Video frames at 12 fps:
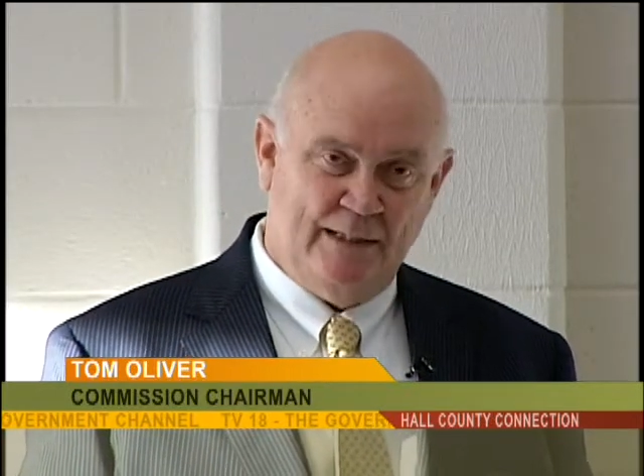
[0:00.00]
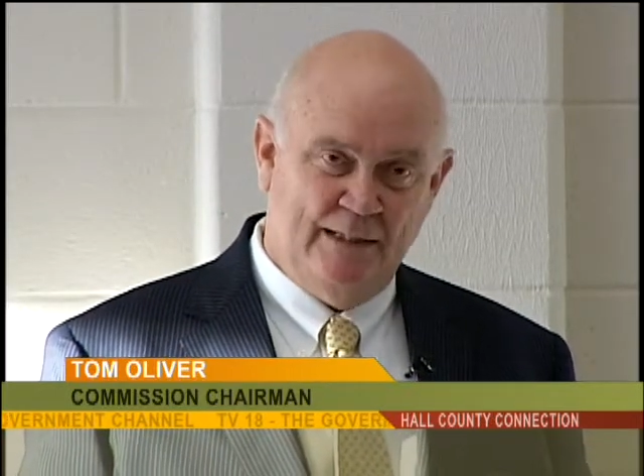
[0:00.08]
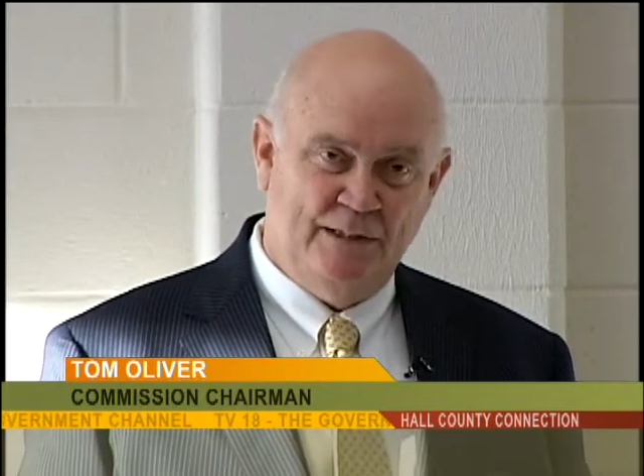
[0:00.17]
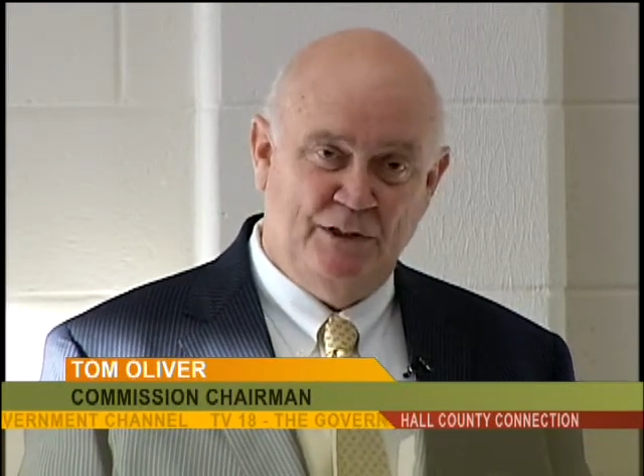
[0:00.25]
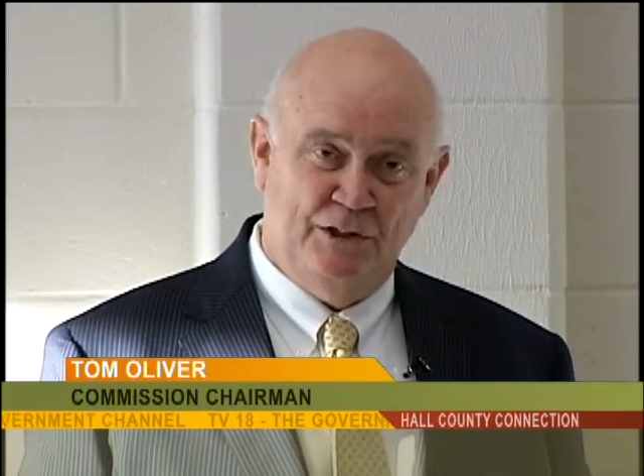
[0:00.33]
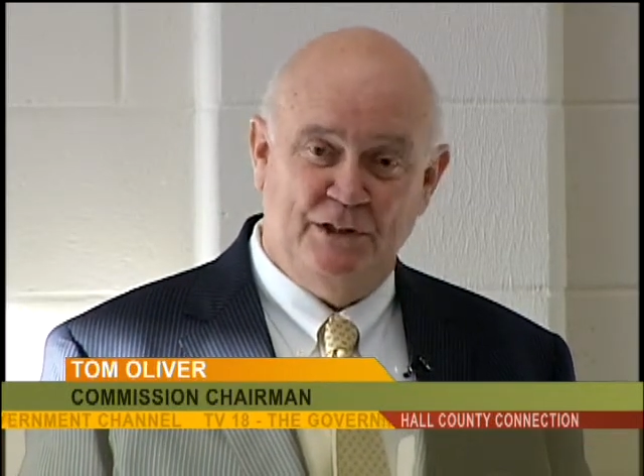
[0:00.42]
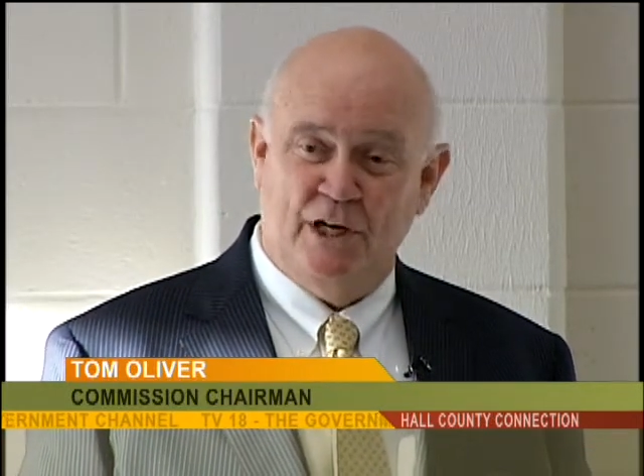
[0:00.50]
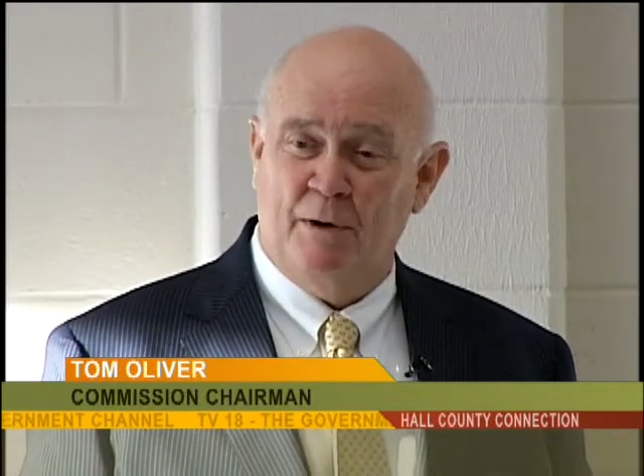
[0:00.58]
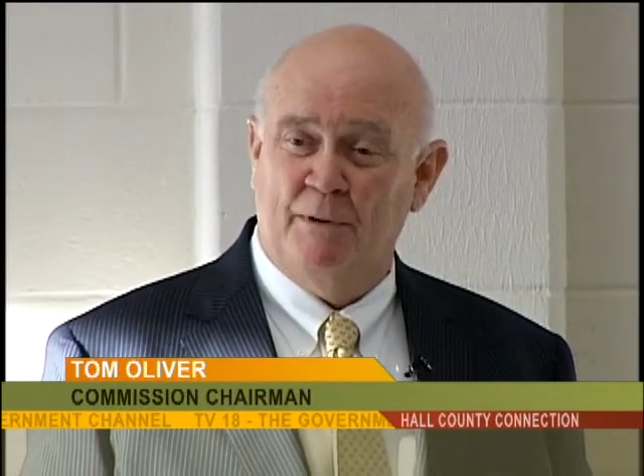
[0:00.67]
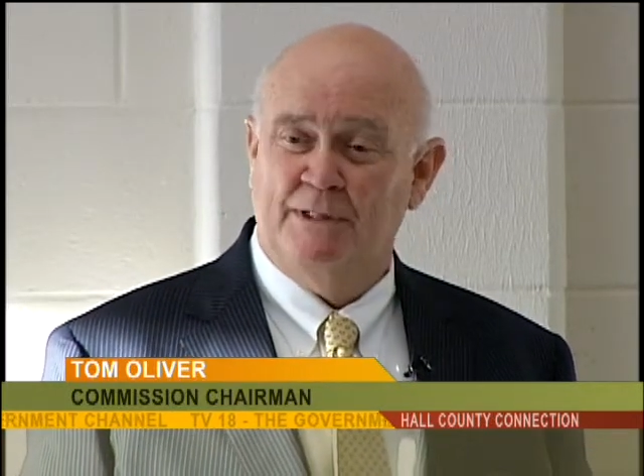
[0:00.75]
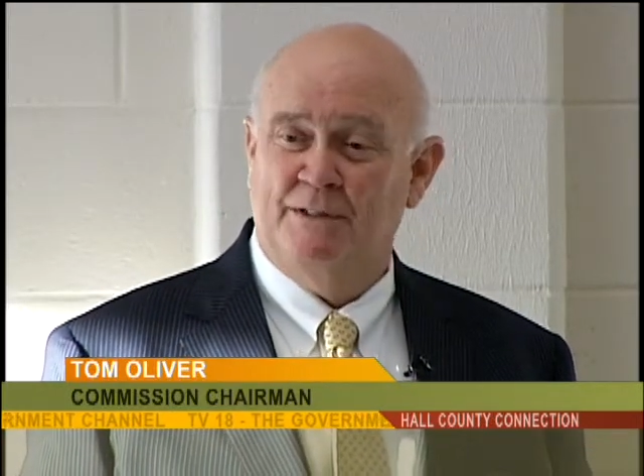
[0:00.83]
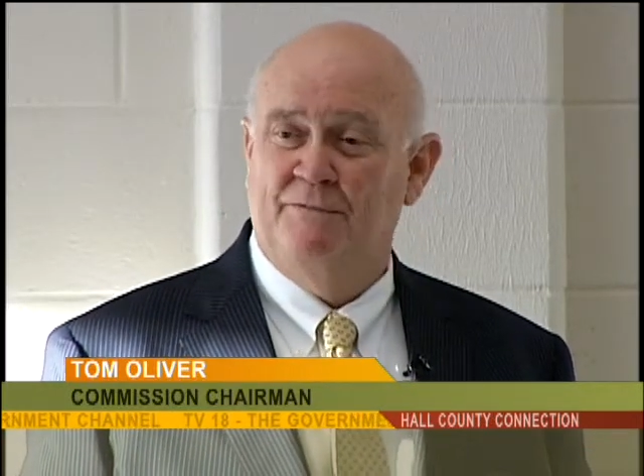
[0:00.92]
and she's
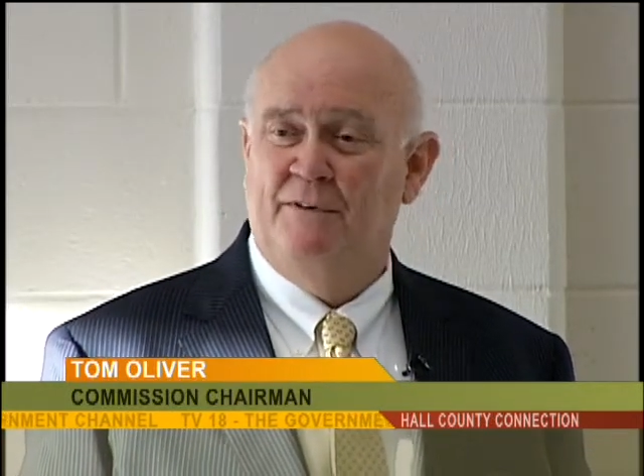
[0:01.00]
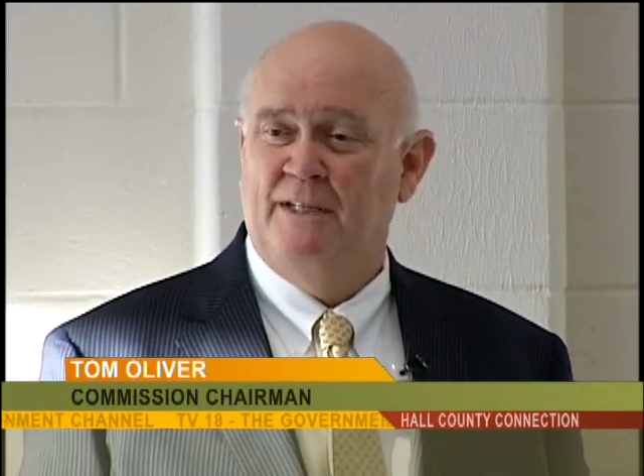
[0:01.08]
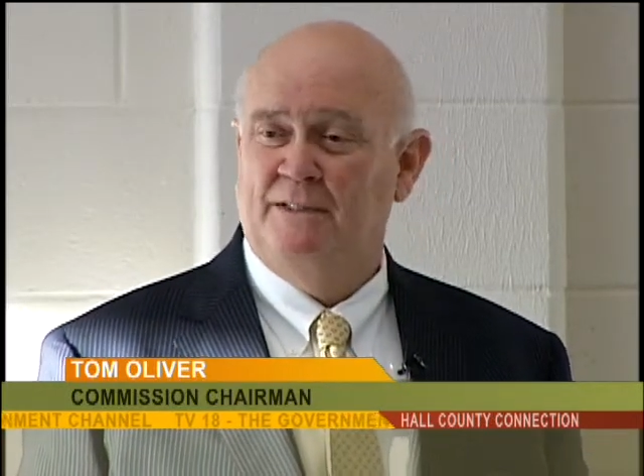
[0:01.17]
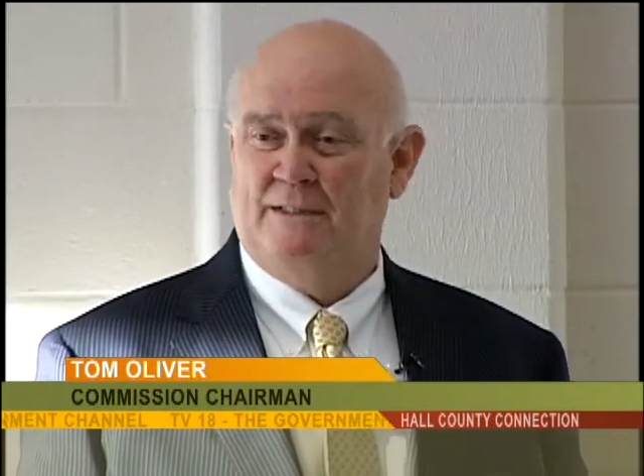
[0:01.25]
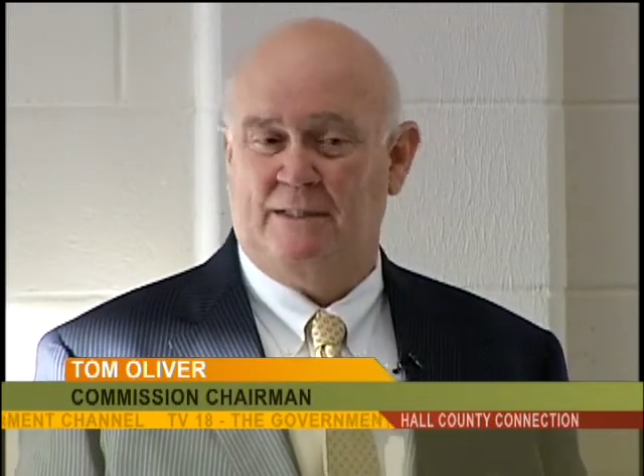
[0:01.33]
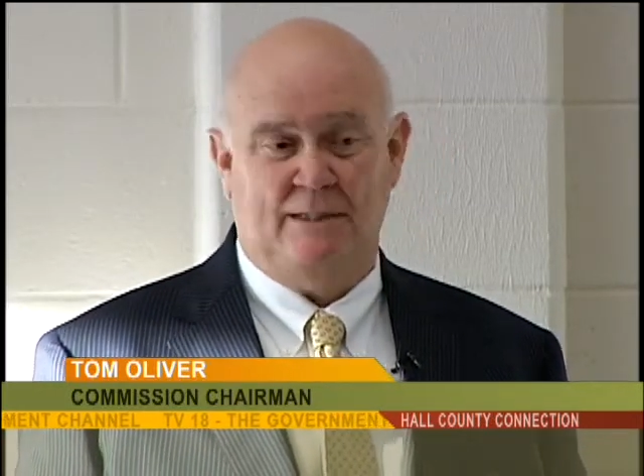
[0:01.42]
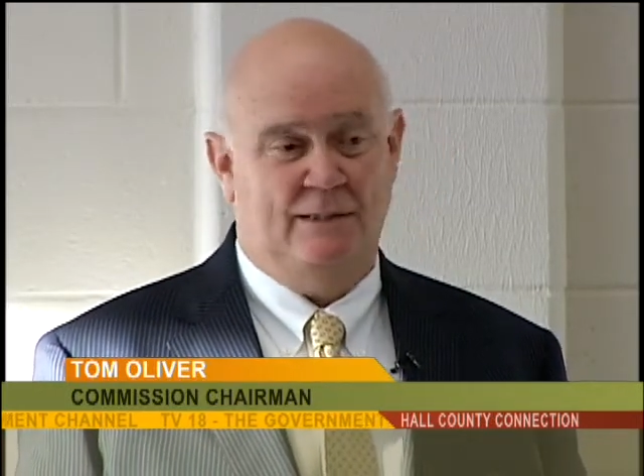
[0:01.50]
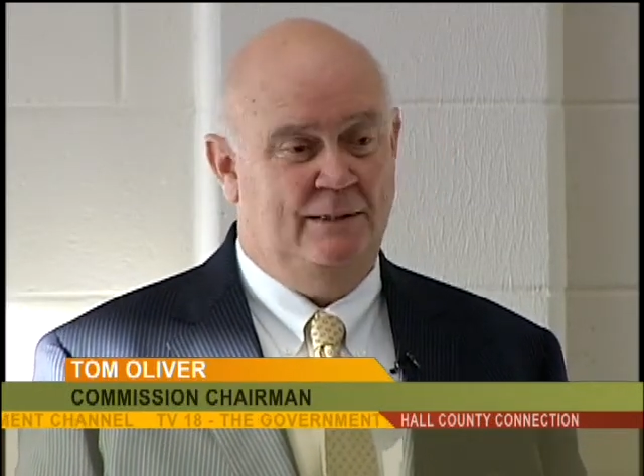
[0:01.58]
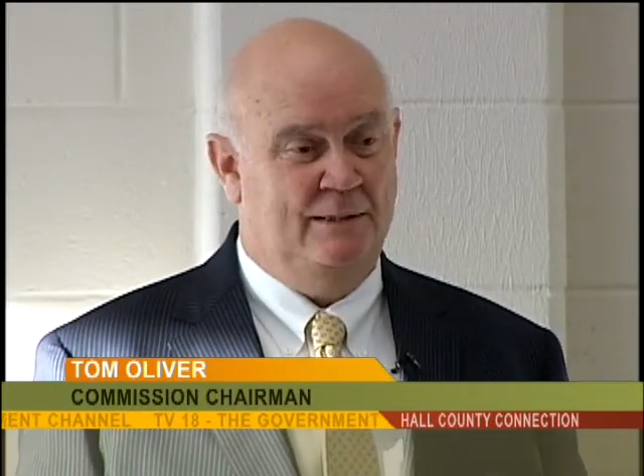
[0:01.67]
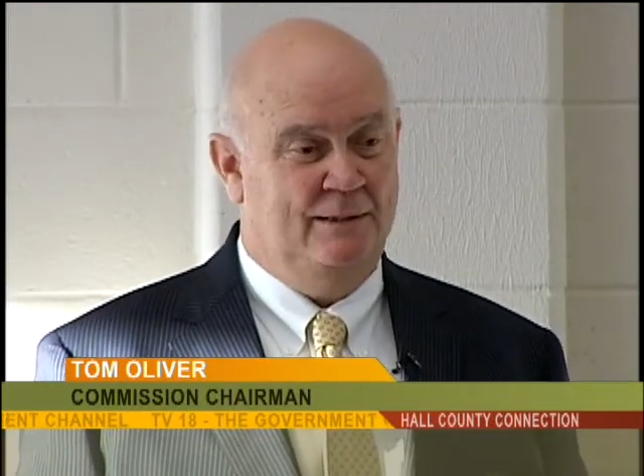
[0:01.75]
always invested,